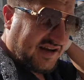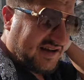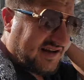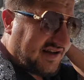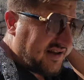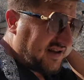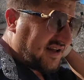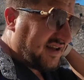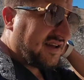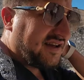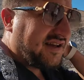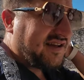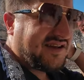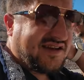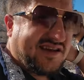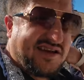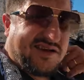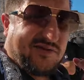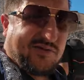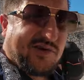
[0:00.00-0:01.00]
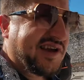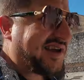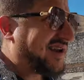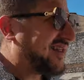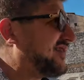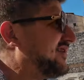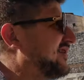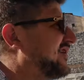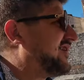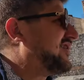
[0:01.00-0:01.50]
I did that. And we had
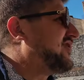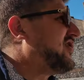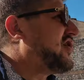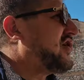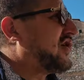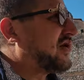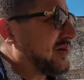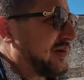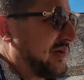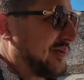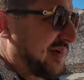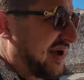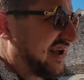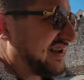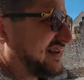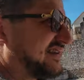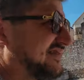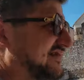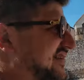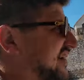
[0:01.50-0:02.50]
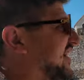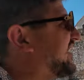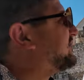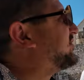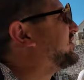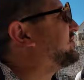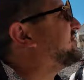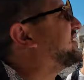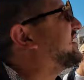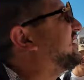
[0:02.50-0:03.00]
a little romantic
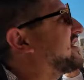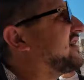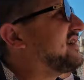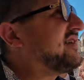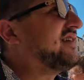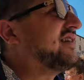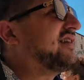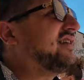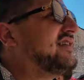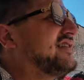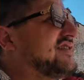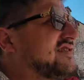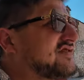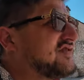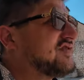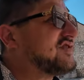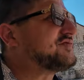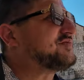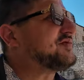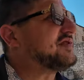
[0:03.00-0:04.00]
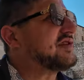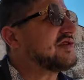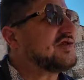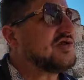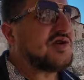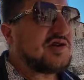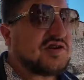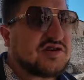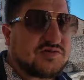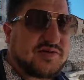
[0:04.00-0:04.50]
time up there. So it's pretty
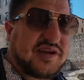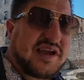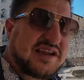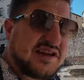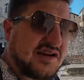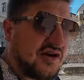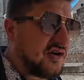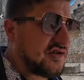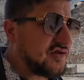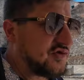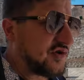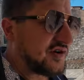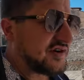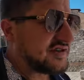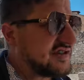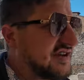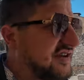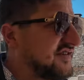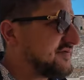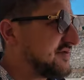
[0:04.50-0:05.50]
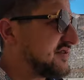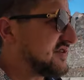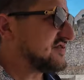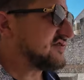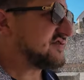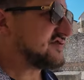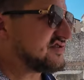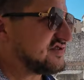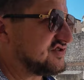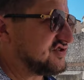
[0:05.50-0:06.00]
cool because we had it all to ourselves
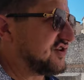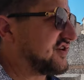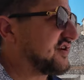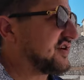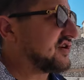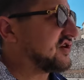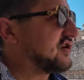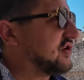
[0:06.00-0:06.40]
because it's during